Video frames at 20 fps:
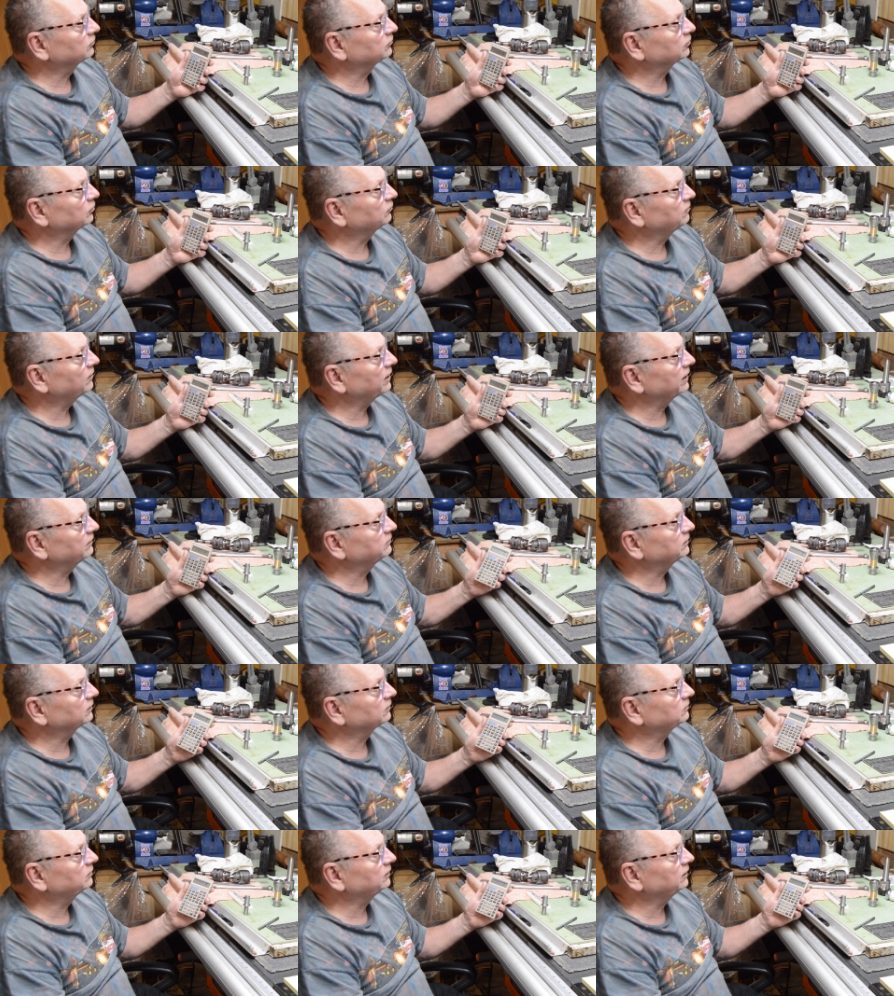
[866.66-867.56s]
so 5
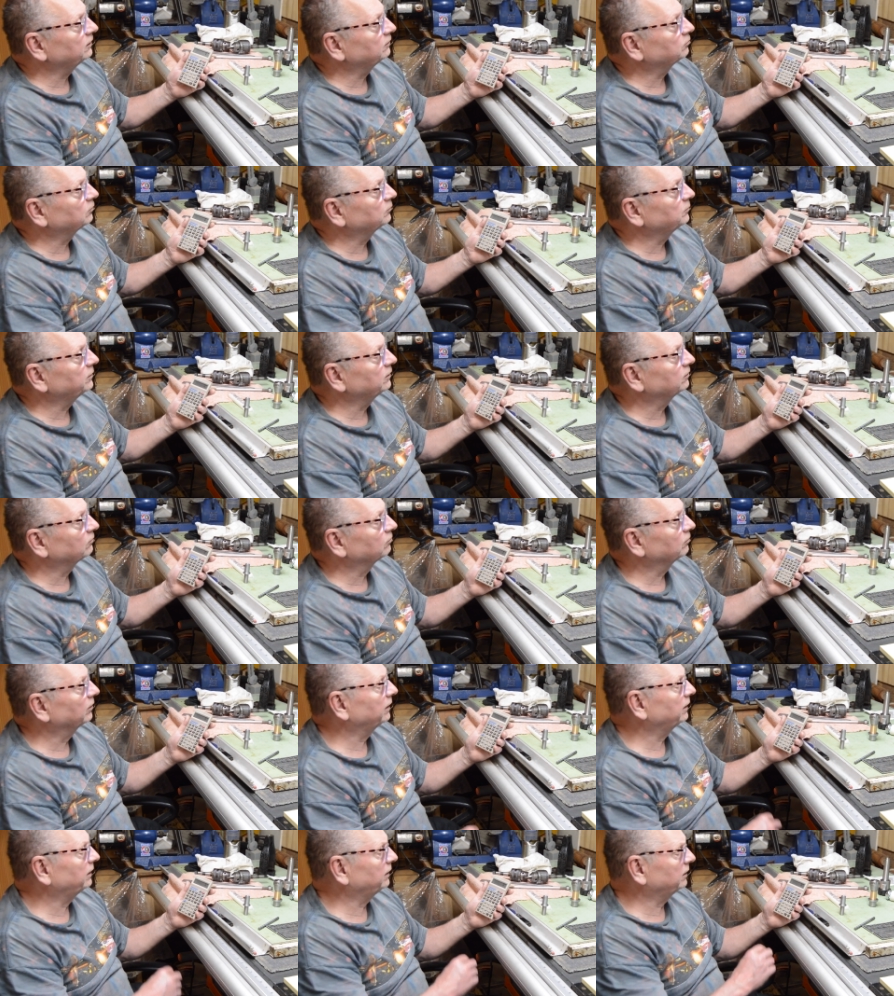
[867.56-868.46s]
sixteenths would be the
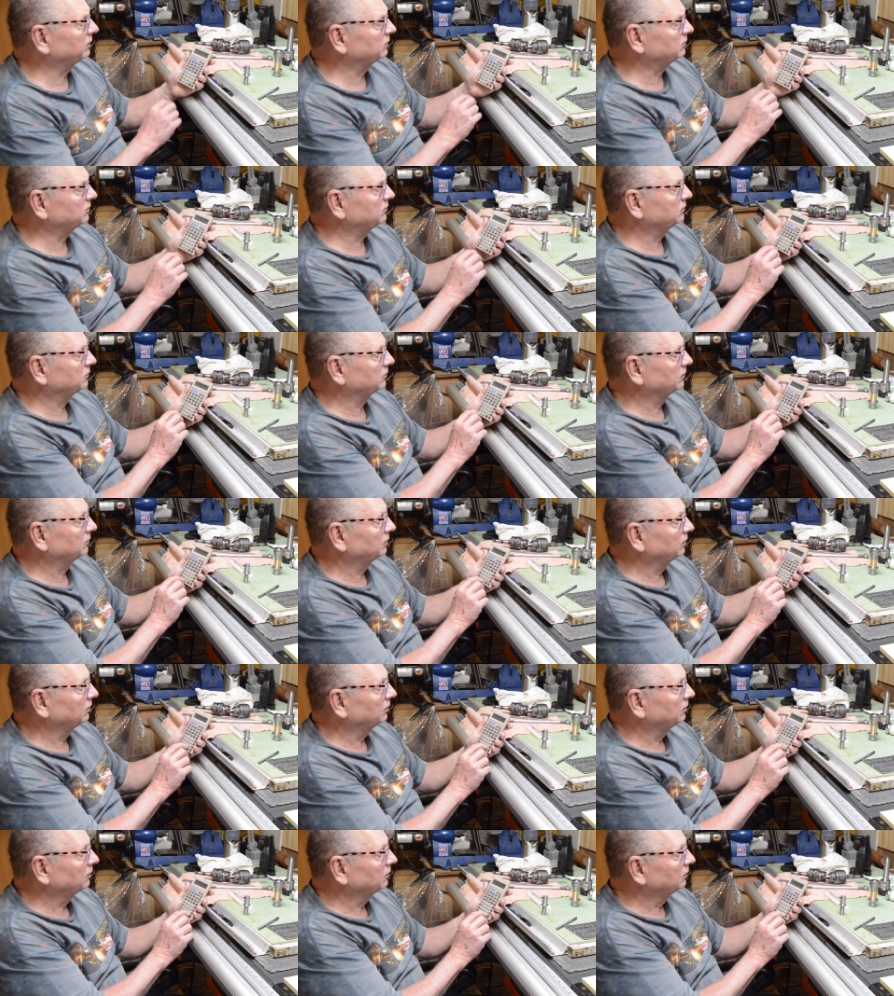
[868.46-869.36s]
radius.
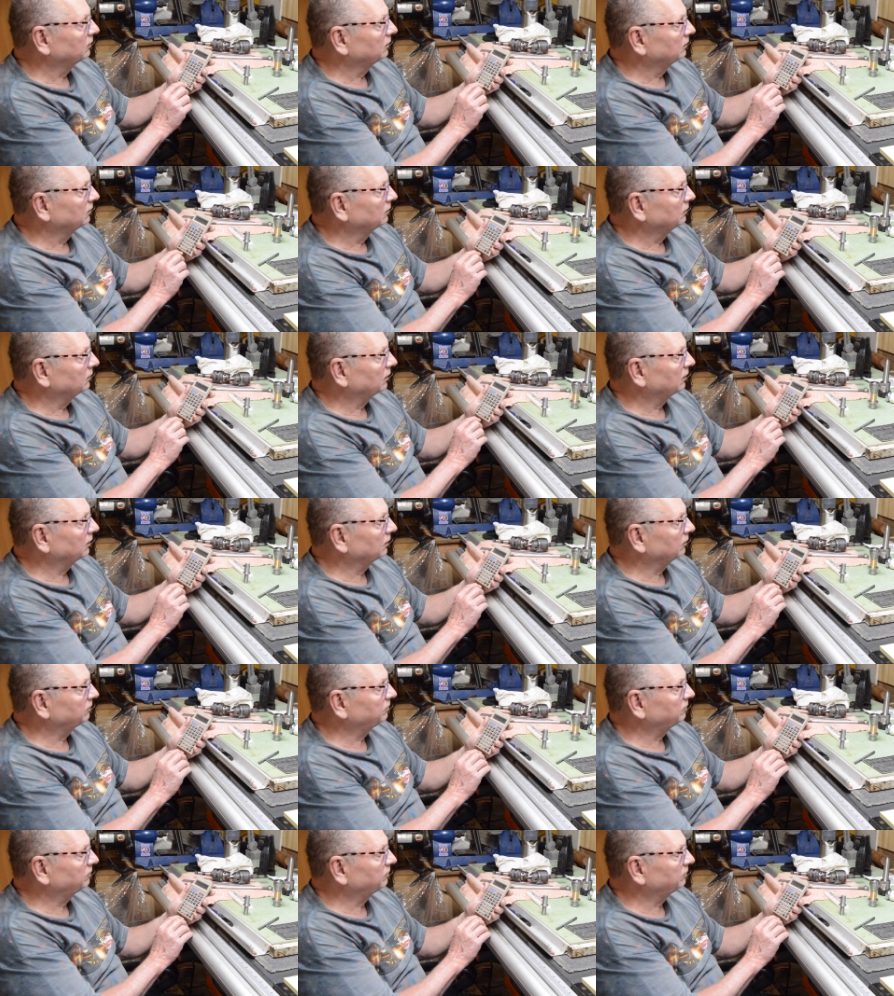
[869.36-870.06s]
Uh,